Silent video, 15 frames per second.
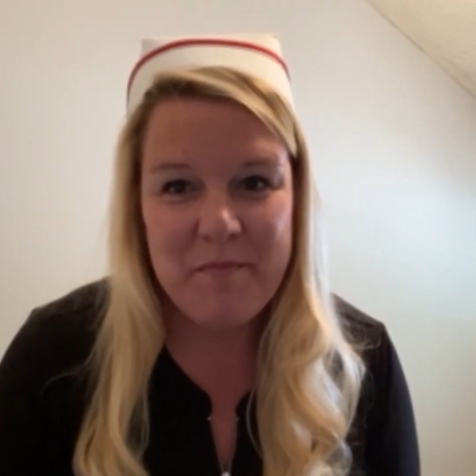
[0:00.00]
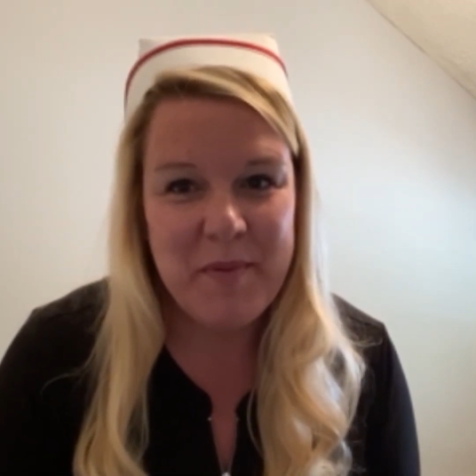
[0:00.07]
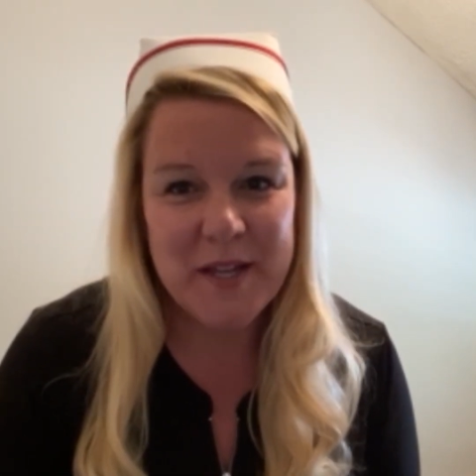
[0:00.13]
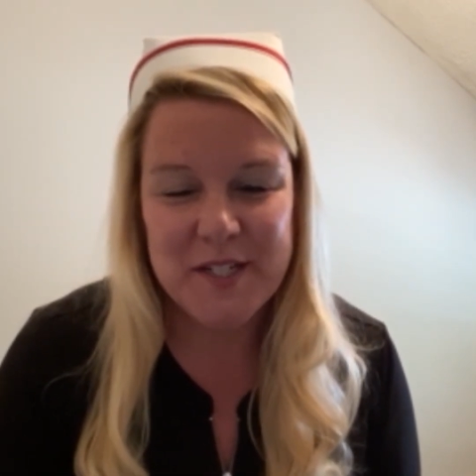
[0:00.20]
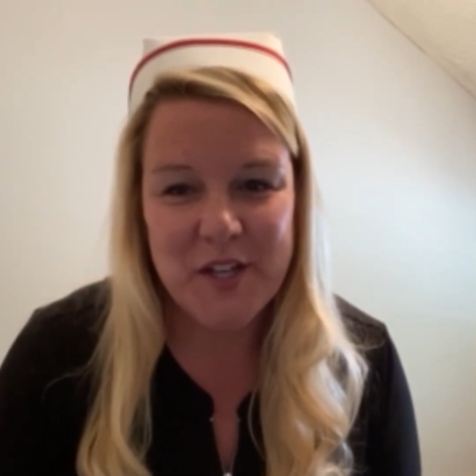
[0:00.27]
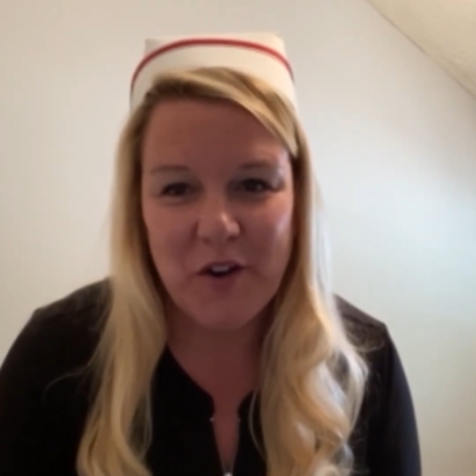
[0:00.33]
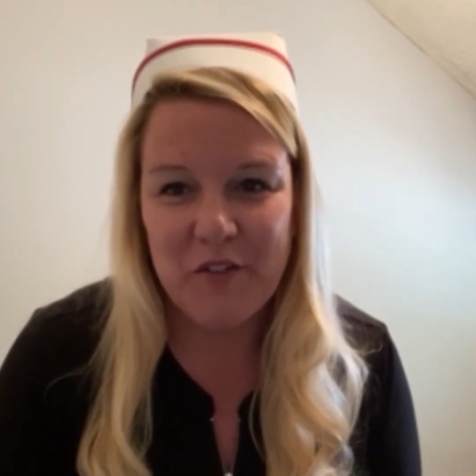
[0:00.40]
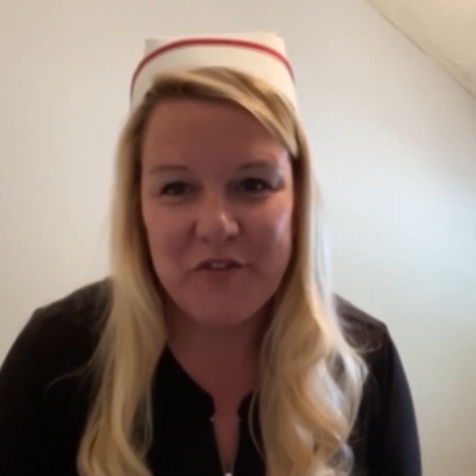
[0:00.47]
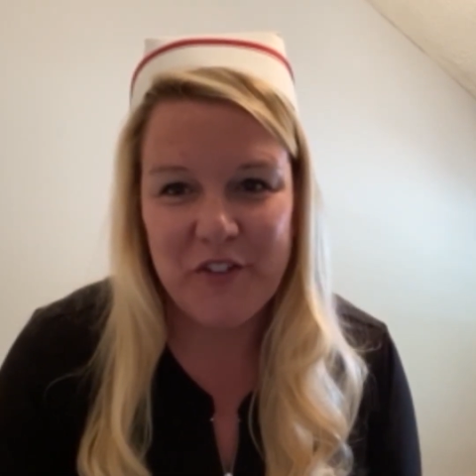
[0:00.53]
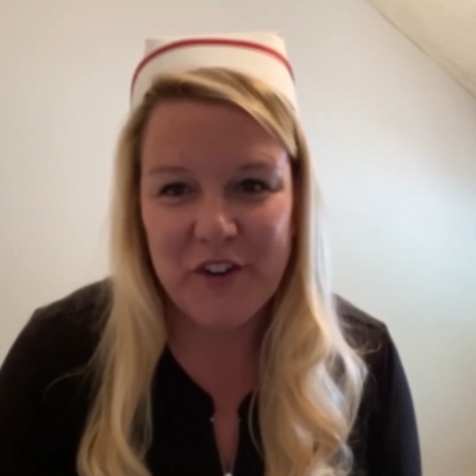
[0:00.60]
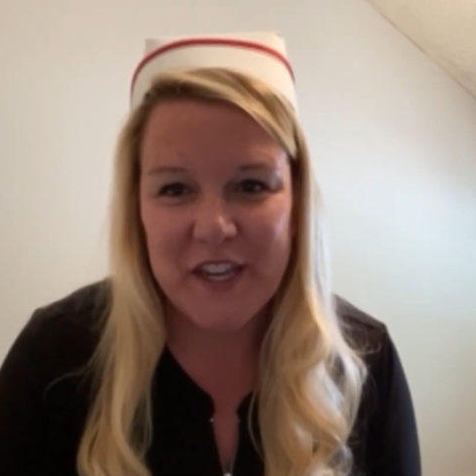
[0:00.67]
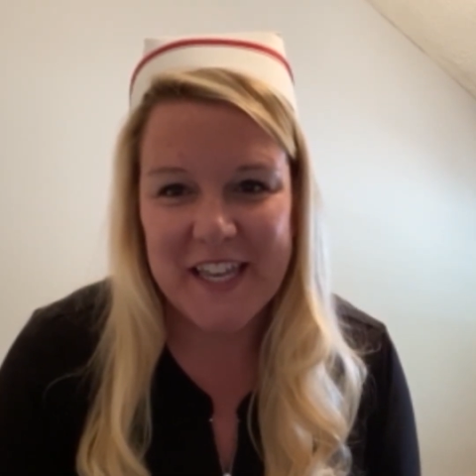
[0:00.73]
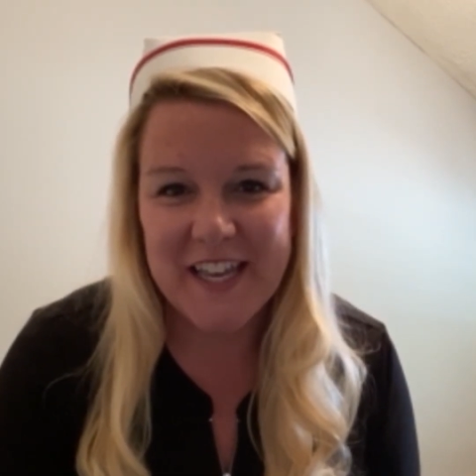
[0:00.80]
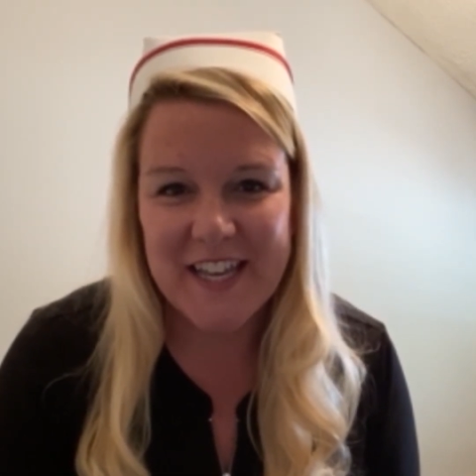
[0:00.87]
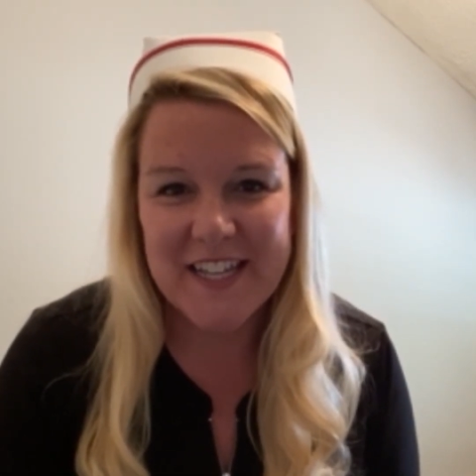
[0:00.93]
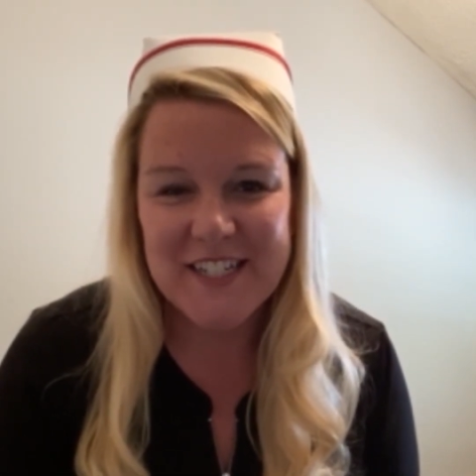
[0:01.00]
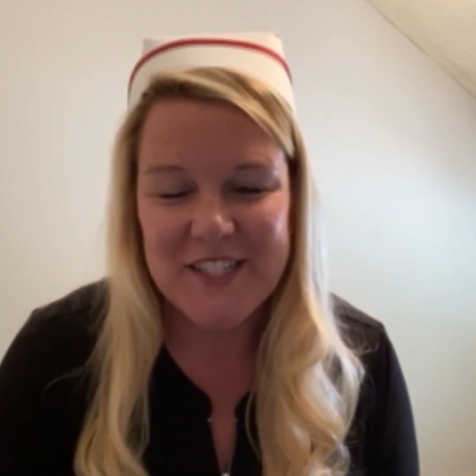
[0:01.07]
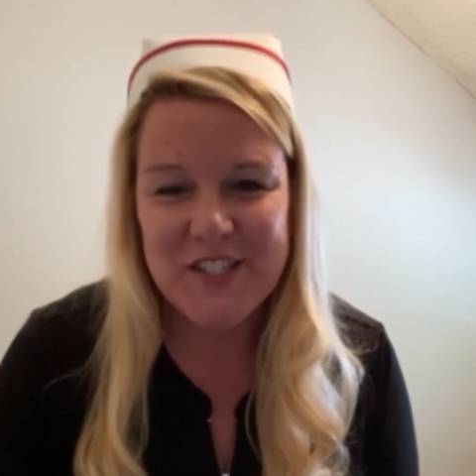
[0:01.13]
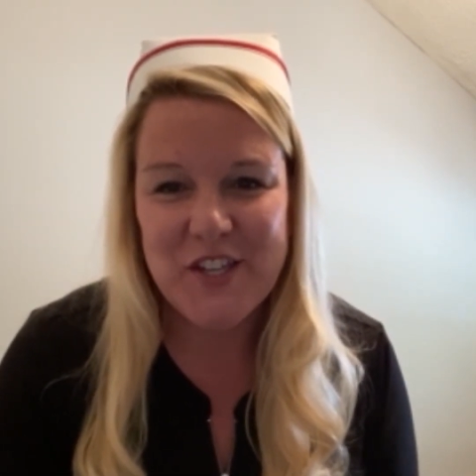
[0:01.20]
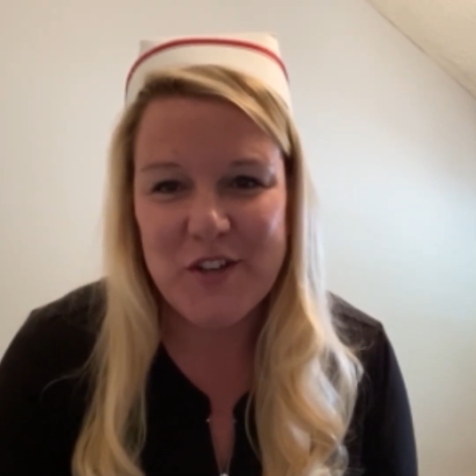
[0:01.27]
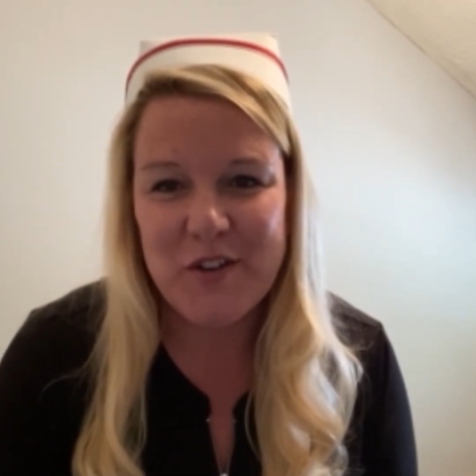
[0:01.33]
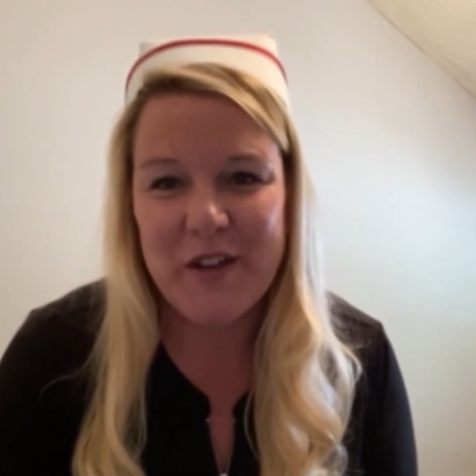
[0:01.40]
but don't forget
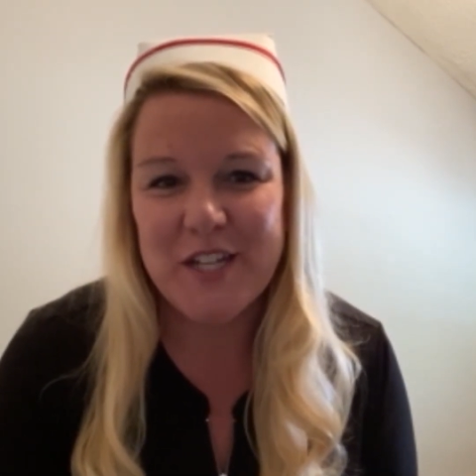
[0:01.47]
to